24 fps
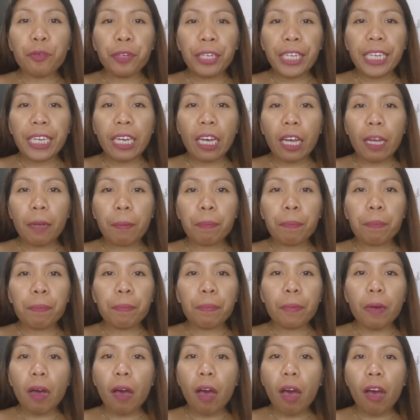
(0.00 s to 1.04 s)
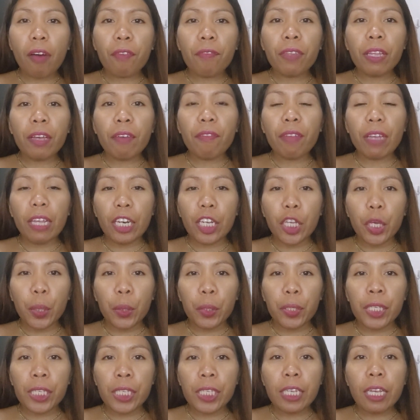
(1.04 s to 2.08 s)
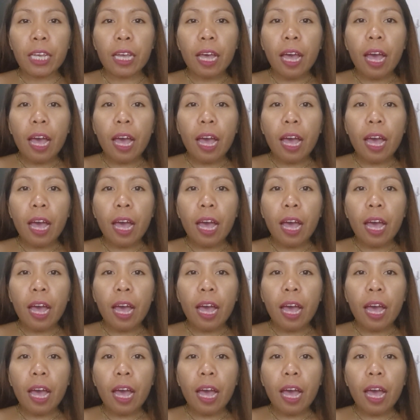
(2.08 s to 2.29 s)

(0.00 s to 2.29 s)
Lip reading: recap of the videos